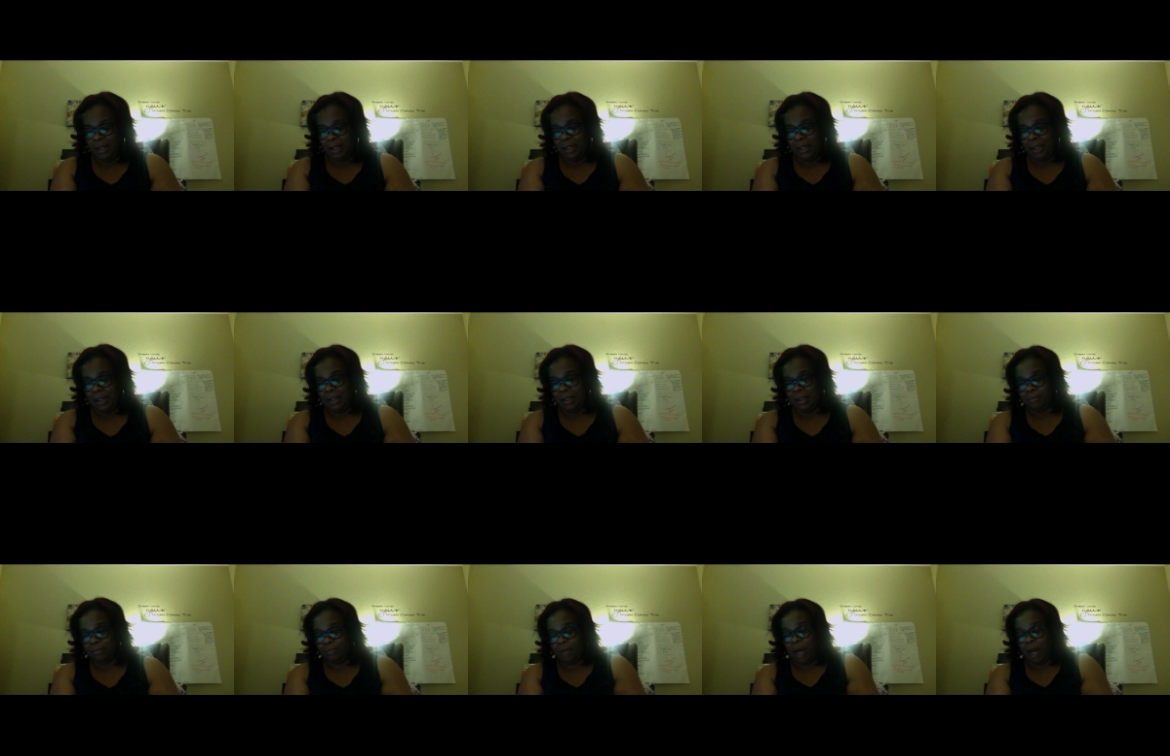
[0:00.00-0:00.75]

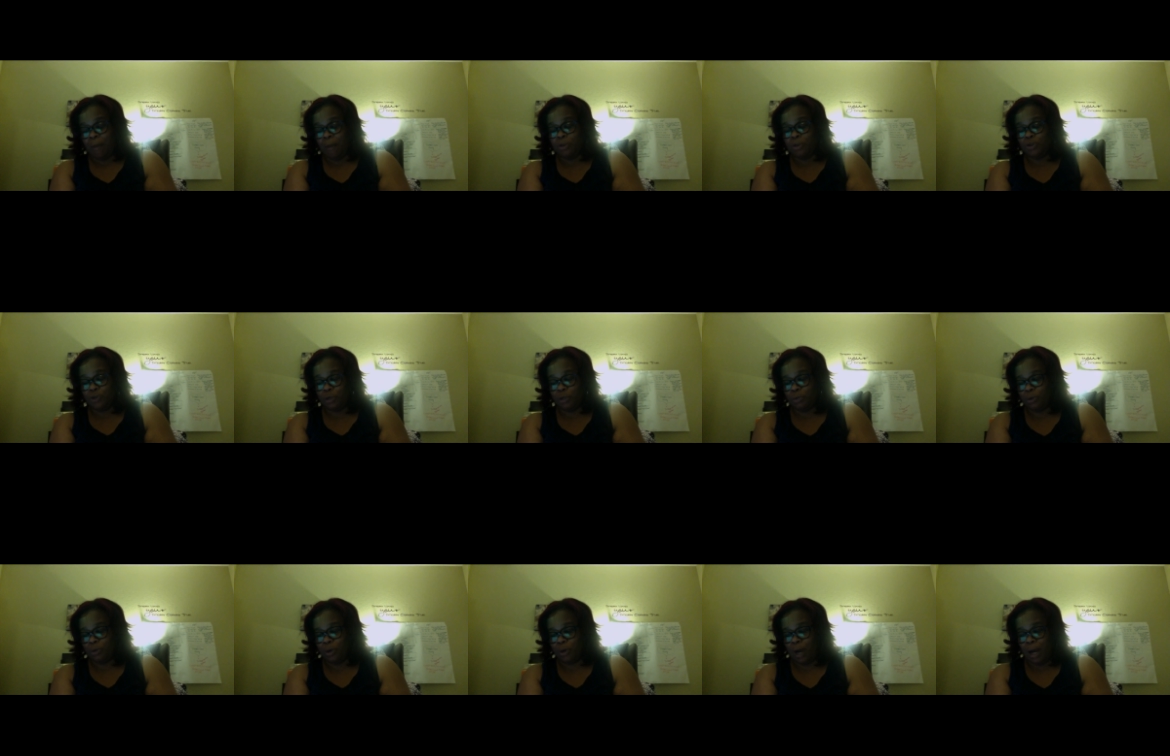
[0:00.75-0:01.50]
And I'm a
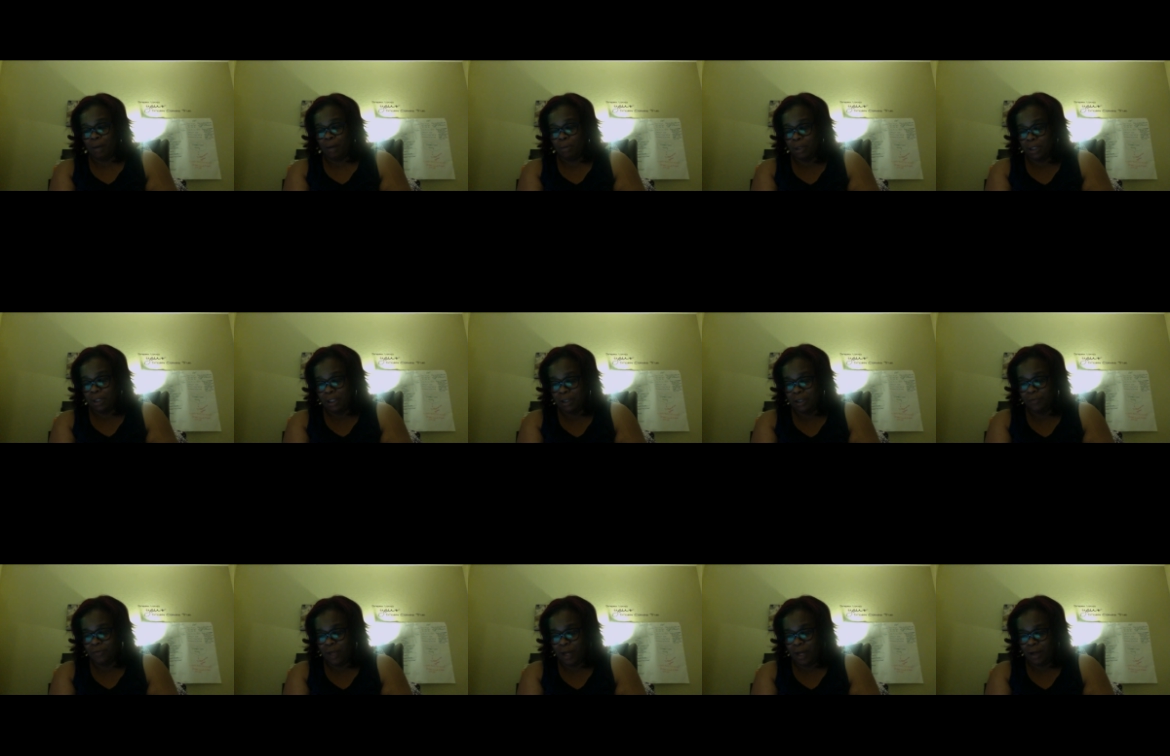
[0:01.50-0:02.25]
dreamer. I
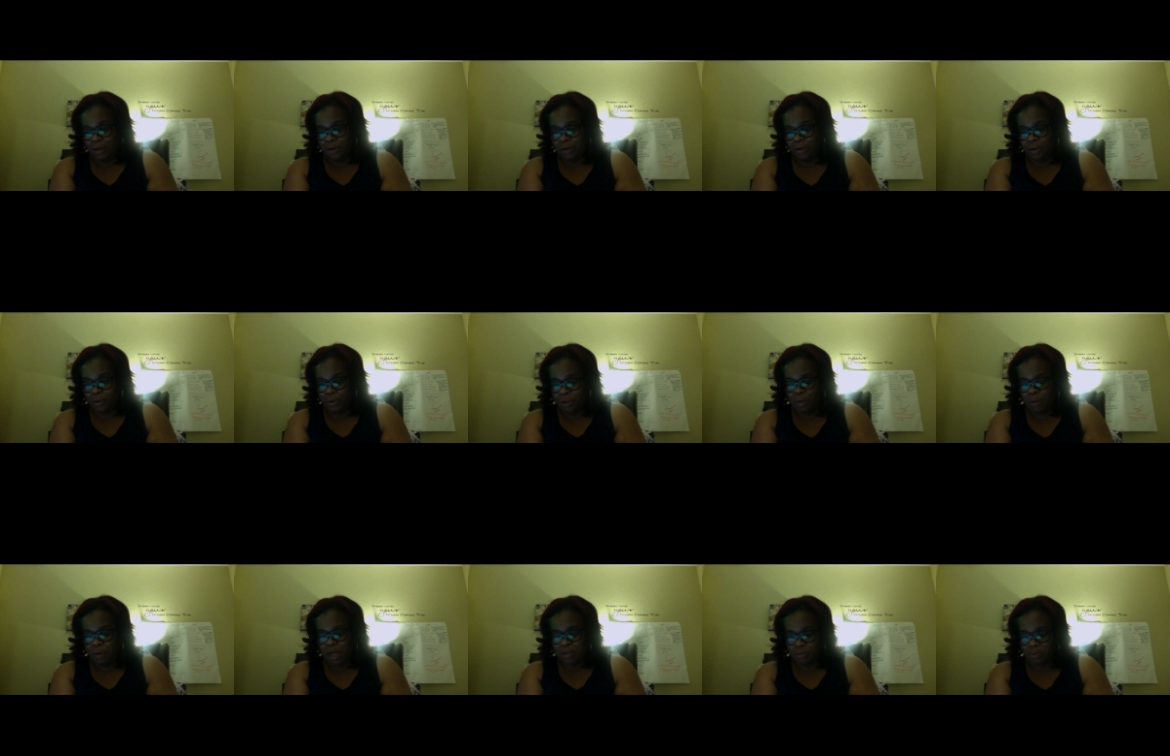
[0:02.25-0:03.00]
believe that, you know, it's
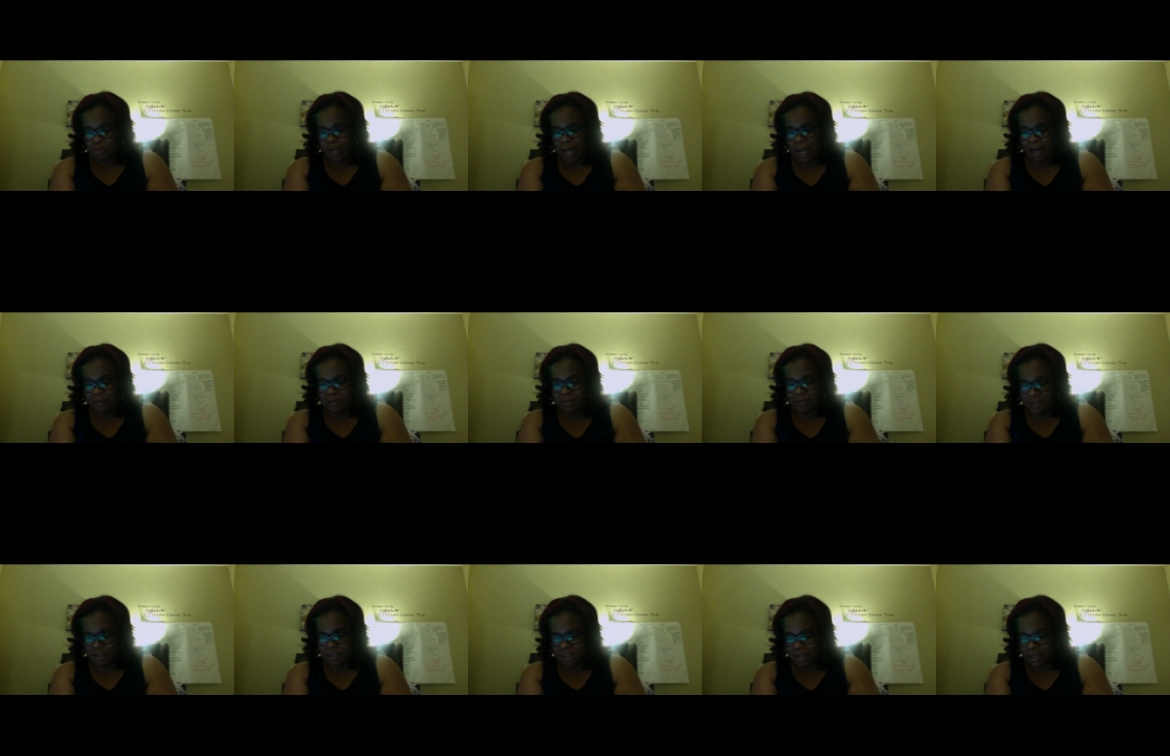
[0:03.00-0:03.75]
possible to have
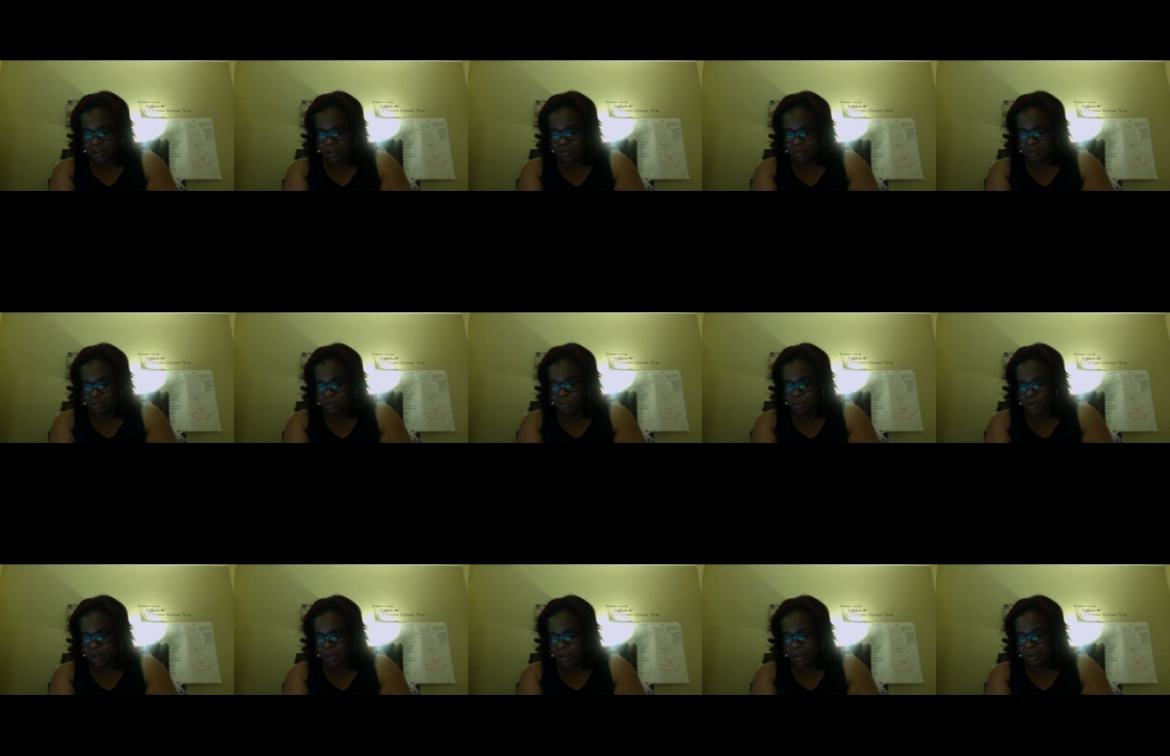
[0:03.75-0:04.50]
success,
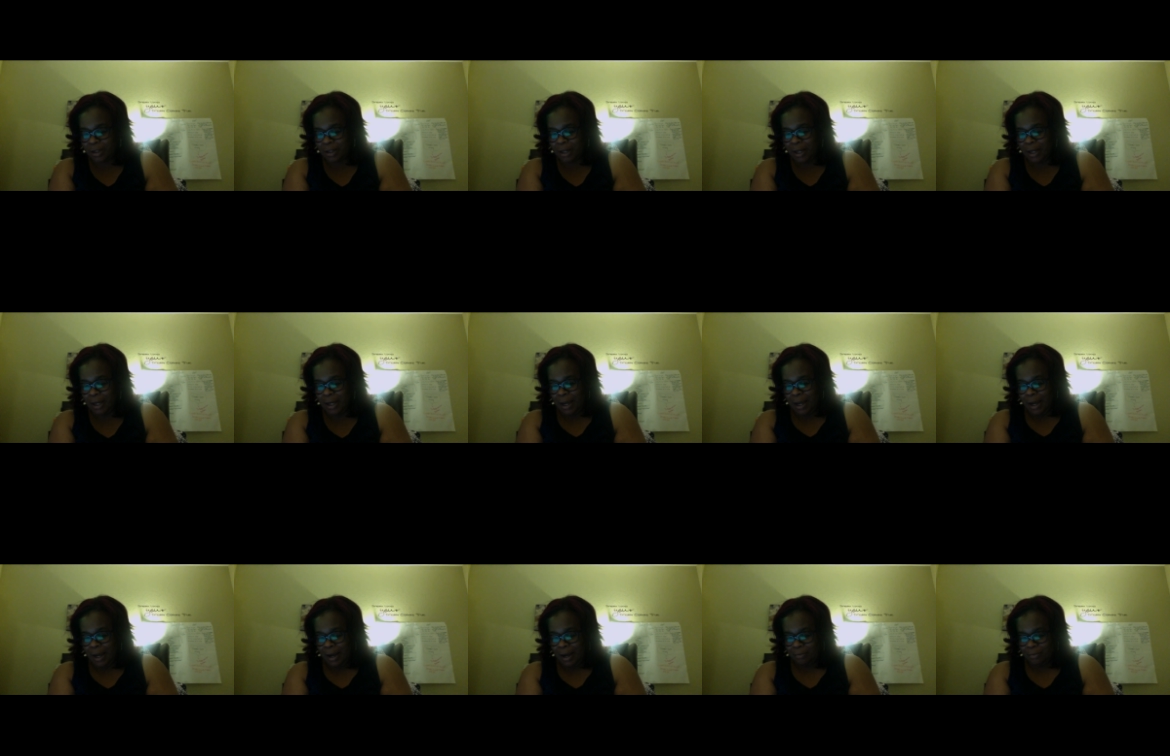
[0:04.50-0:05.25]
but
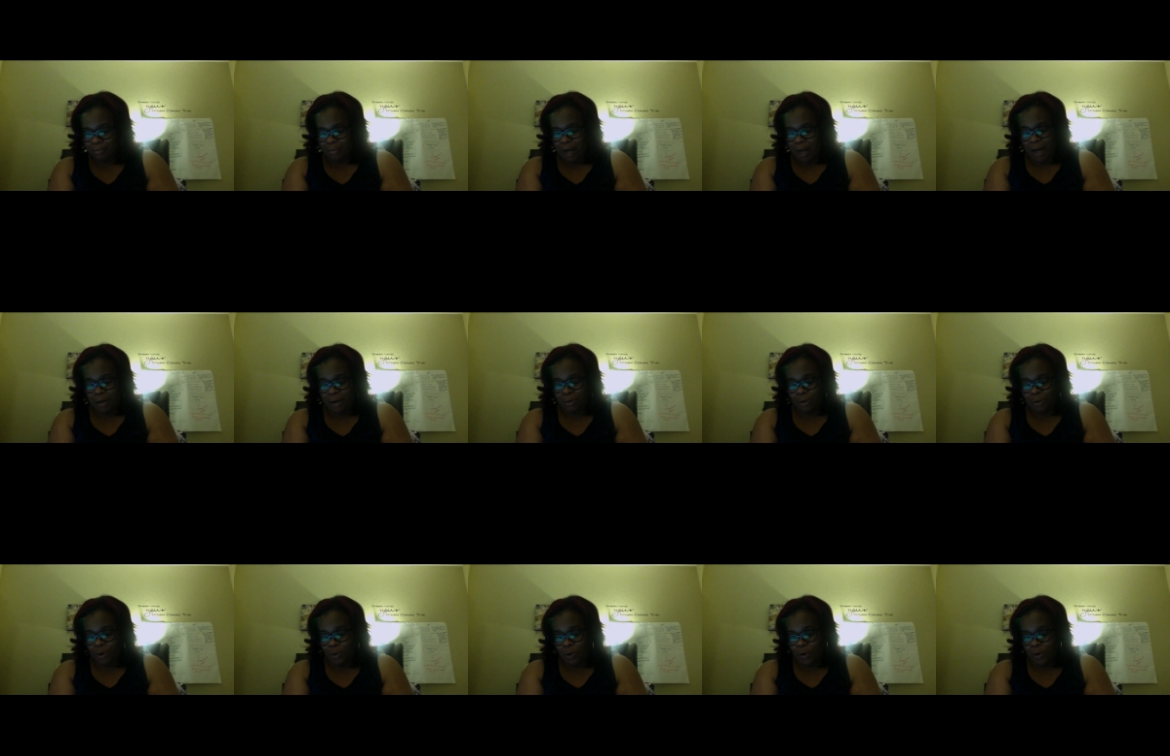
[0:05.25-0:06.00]
I don't
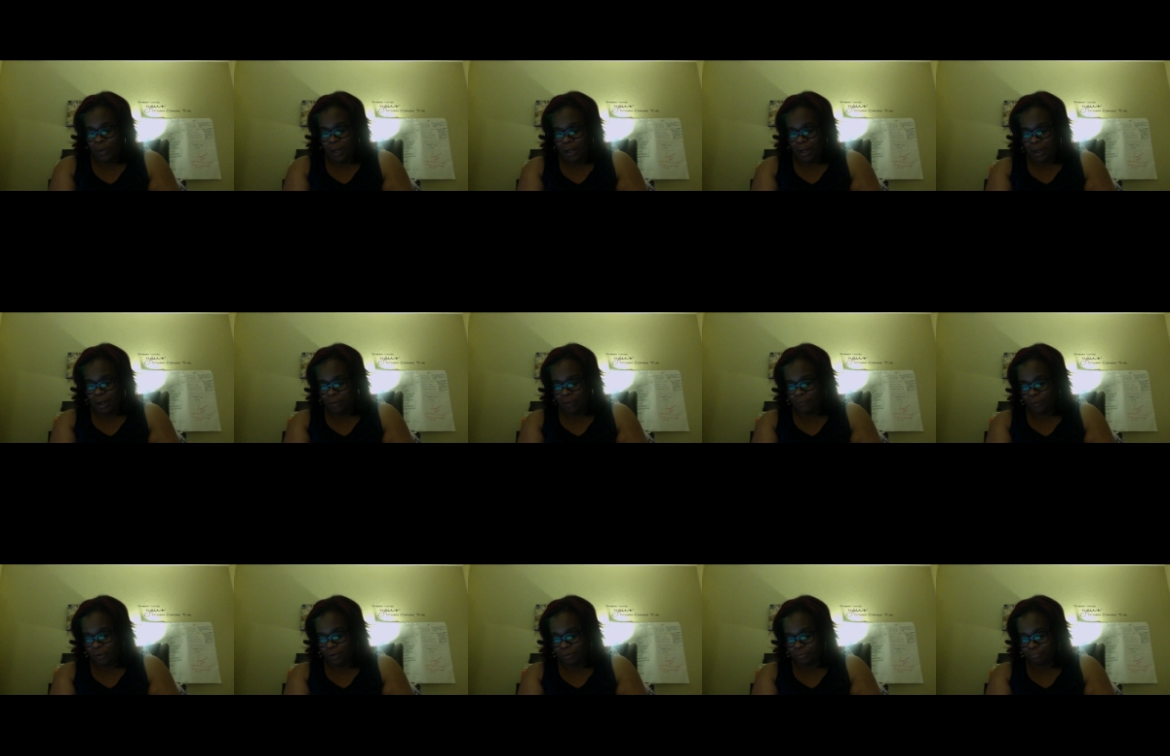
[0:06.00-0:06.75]
know where that came
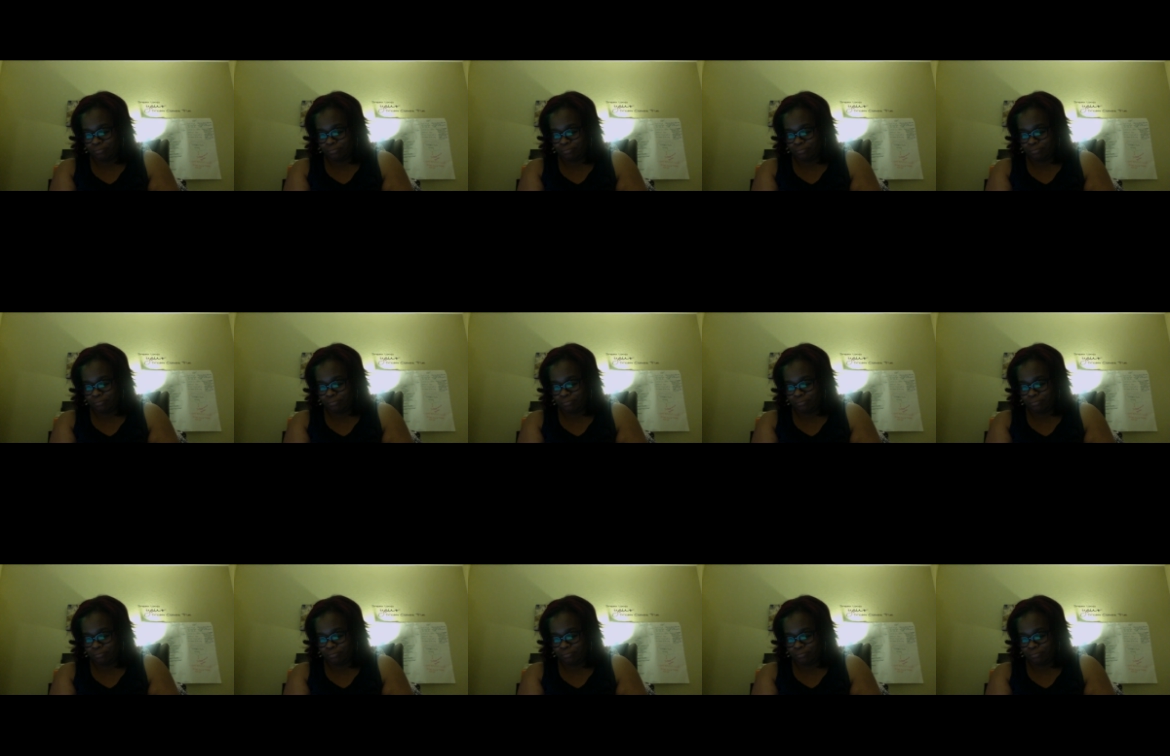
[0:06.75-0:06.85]
from.